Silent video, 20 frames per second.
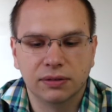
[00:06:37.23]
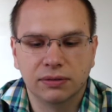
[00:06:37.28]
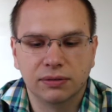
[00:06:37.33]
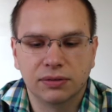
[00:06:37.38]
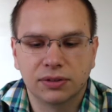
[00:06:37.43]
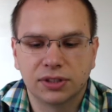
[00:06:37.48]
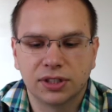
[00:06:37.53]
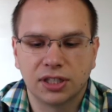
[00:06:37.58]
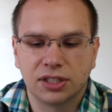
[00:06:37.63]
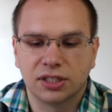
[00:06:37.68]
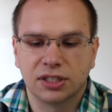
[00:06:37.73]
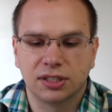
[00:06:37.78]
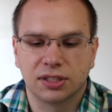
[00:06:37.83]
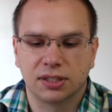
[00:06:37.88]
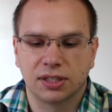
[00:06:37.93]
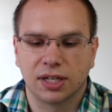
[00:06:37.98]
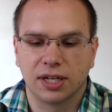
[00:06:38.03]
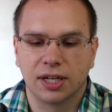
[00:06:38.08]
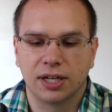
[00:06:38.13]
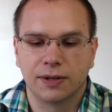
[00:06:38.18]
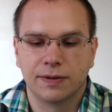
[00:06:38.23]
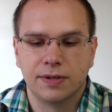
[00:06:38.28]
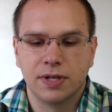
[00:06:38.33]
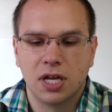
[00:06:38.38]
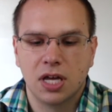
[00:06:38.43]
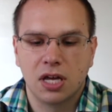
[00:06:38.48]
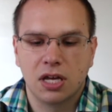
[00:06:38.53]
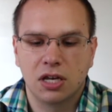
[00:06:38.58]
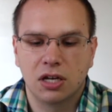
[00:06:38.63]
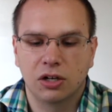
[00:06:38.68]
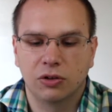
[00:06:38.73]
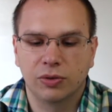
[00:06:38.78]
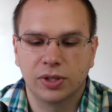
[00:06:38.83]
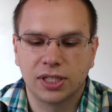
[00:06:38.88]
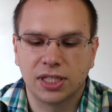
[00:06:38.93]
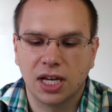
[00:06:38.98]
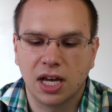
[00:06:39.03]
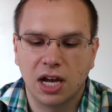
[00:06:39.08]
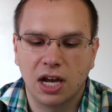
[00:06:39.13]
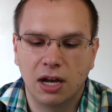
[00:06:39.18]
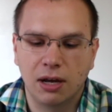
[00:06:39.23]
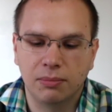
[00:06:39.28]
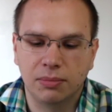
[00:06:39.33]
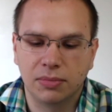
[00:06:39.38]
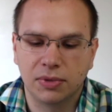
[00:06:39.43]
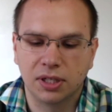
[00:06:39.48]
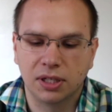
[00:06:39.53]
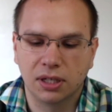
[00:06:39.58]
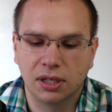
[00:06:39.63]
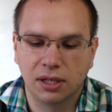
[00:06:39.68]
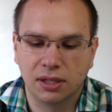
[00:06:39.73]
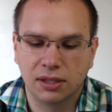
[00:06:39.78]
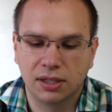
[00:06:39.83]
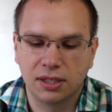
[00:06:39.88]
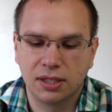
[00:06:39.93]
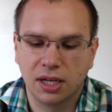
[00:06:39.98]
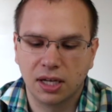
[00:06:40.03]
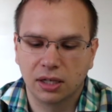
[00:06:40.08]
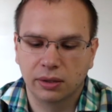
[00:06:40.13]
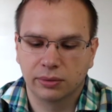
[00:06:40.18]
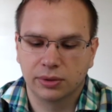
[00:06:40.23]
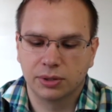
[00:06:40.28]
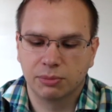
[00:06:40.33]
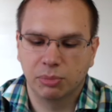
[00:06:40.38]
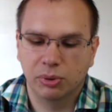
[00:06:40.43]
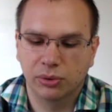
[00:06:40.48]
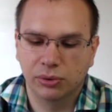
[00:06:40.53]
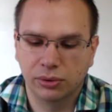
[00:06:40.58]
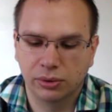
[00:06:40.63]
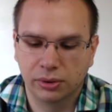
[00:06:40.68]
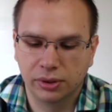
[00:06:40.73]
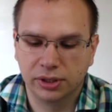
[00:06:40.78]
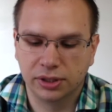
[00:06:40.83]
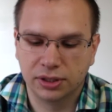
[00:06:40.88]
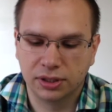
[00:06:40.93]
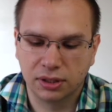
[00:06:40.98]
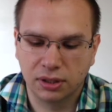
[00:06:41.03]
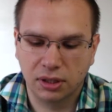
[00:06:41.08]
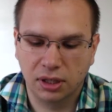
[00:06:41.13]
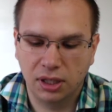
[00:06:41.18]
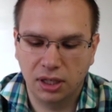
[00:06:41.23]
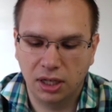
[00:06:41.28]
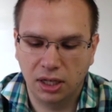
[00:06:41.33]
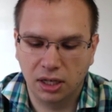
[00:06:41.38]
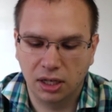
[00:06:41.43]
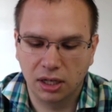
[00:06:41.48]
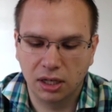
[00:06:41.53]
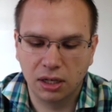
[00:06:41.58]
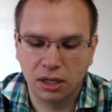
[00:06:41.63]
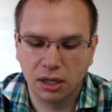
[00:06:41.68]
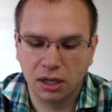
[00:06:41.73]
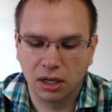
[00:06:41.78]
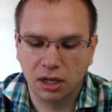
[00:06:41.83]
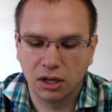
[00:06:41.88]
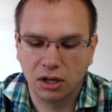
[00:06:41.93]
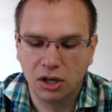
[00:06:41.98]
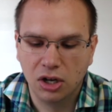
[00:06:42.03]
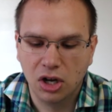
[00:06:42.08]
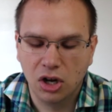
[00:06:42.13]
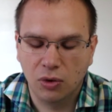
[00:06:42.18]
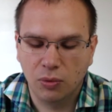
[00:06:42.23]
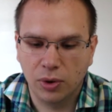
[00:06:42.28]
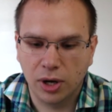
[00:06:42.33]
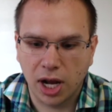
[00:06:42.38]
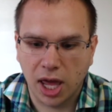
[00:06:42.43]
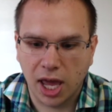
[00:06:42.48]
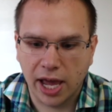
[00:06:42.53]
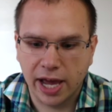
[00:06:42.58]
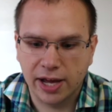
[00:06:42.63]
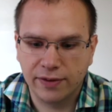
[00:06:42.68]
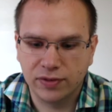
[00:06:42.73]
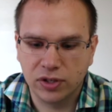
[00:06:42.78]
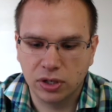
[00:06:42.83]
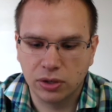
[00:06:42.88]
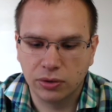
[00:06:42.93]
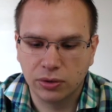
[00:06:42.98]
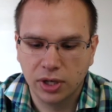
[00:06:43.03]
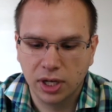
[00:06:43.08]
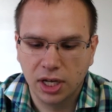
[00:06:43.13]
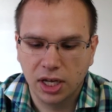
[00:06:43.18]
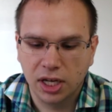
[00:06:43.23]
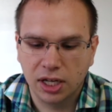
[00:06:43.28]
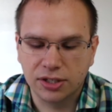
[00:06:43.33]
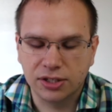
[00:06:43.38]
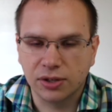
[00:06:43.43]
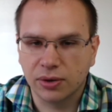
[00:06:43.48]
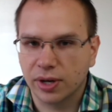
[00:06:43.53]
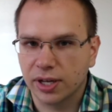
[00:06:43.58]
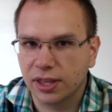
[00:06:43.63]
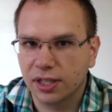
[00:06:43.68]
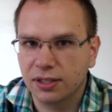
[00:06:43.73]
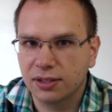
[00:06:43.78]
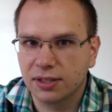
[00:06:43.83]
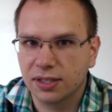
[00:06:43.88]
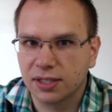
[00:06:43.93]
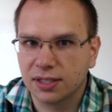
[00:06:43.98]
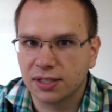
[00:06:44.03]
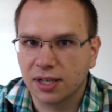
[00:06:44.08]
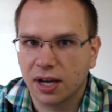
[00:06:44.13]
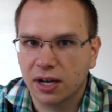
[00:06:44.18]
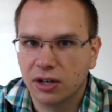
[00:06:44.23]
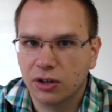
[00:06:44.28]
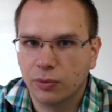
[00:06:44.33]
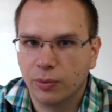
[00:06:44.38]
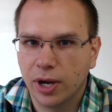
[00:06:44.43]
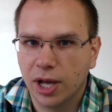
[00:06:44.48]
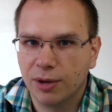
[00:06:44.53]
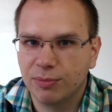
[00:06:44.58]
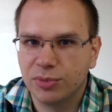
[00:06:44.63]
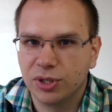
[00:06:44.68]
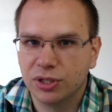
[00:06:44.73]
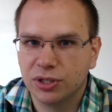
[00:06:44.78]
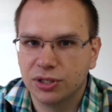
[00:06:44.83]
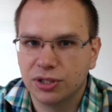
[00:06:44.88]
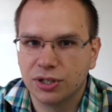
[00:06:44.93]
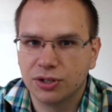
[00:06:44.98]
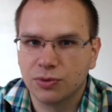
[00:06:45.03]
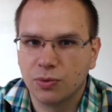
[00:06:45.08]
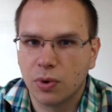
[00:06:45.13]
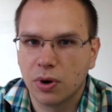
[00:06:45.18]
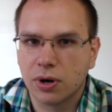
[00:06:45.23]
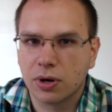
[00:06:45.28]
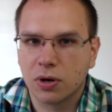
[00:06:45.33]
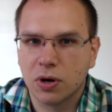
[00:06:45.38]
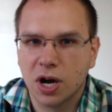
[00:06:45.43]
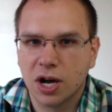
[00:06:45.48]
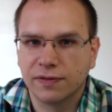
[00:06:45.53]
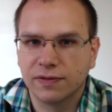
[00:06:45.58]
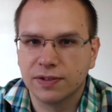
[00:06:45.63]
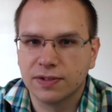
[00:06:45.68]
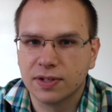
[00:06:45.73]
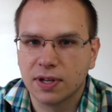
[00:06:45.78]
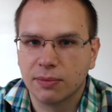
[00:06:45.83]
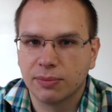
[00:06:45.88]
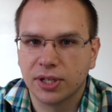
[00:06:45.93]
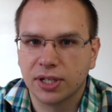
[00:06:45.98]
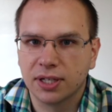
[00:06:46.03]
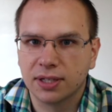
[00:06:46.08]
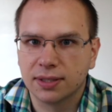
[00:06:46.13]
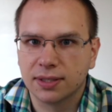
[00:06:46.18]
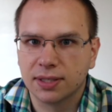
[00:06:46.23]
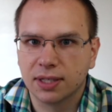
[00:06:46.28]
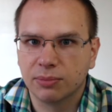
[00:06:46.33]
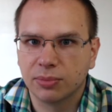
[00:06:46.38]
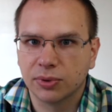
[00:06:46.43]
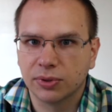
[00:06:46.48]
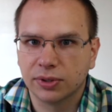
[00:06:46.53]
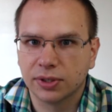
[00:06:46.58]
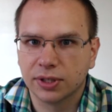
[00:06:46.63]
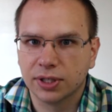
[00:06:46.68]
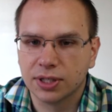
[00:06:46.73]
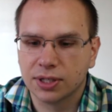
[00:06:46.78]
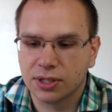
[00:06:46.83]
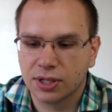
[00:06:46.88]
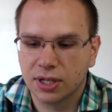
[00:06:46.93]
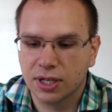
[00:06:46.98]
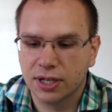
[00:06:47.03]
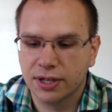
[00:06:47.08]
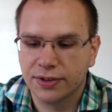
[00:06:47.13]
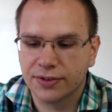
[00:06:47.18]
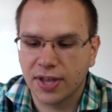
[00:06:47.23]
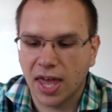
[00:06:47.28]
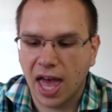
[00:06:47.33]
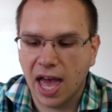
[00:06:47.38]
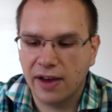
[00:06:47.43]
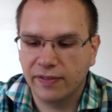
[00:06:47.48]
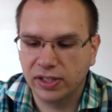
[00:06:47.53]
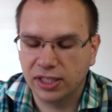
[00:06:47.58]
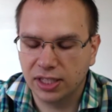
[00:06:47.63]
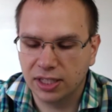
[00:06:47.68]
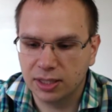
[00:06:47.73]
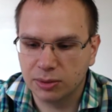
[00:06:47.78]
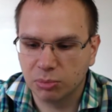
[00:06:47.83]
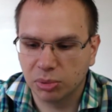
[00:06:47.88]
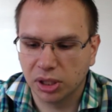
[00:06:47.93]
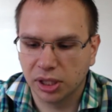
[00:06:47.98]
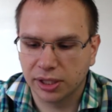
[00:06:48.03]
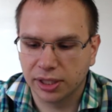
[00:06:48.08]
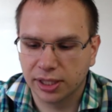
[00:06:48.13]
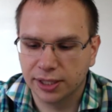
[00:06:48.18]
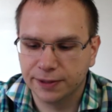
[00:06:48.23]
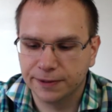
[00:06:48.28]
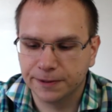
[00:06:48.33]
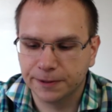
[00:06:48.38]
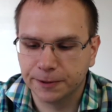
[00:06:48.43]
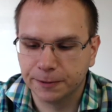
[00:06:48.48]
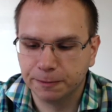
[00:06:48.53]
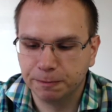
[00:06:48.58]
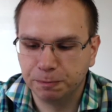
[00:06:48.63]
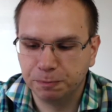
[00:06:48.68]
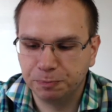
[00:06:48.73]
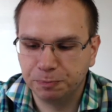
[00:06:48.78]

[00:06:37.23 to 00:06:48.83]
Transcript: such as like what time the data was pulled, and what have you. And so I think the entire web could just work off of something as simple as having these plugins.